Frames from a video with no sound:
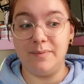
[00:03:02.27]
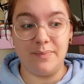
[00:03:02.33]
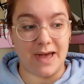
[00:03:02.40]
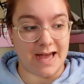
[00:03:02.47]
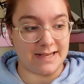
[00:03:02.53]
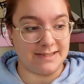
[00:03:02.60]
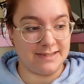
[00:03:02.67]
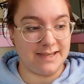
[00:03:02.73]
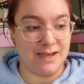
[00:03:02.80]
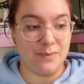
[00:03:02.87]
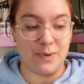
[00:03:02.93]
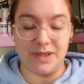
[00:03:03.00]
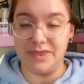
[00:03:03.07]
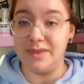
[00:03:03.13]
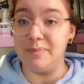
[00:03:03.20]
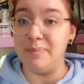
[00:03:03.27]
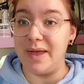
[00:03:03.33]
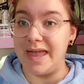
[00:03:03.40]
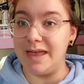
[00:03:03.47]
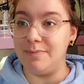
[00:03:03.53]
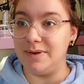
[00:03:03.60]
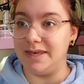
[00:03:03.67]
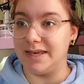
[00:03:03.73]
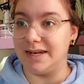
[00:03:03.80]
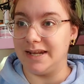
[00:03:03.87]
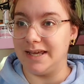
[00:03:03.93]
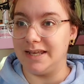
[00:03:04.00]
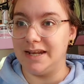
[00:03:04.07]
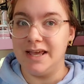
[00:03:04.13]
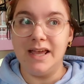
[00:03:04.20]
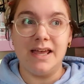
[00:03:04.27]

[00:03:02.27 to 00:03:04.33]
the basket with the baby in it.